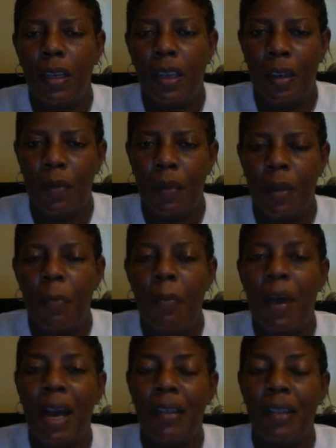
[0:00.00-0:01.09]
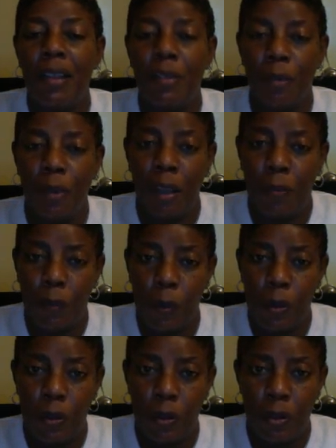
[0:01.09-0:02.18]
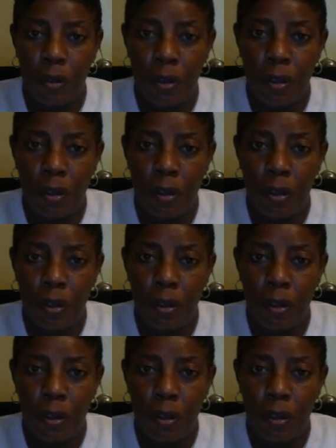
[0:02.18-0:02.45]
given positive reinforcers